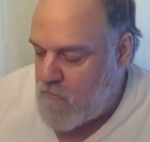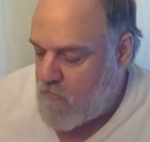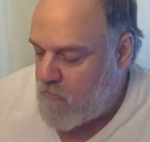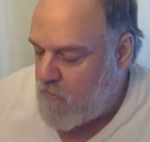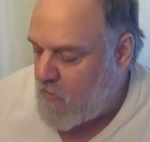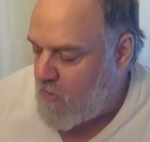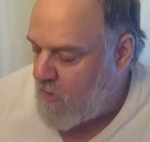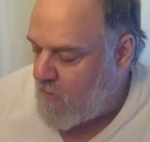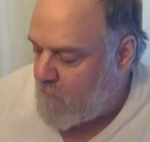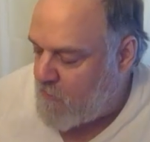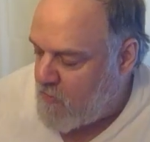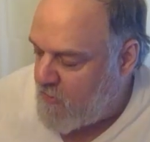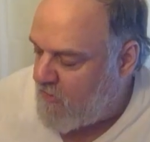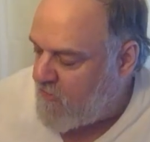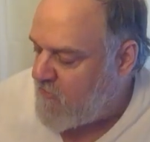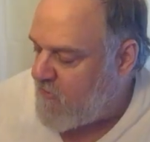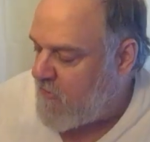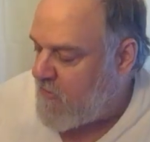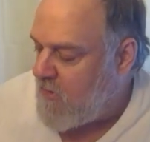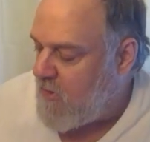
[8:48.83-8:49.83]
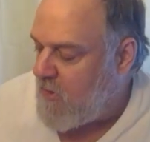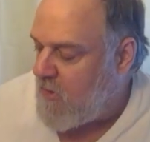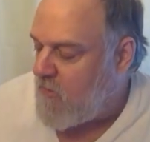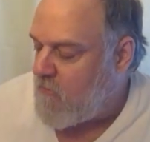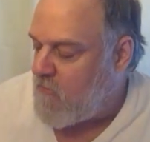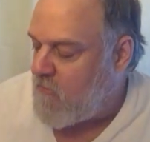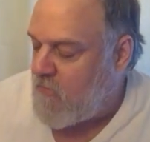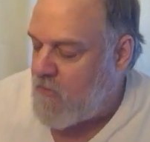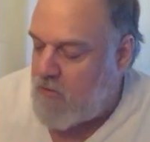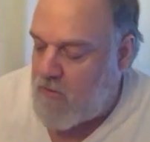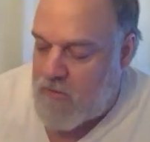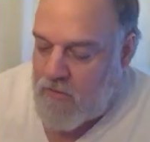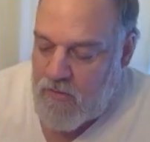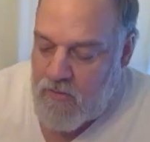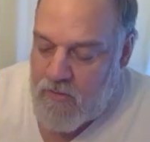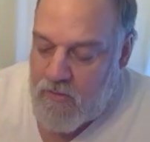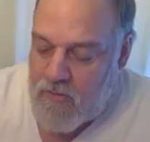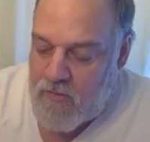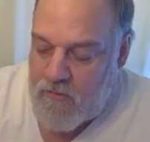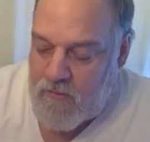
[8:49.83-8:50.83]
you got to press it down really
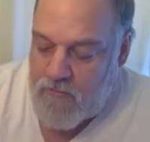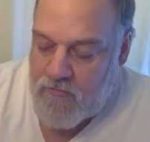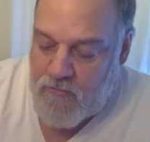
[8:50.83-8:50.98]
hard.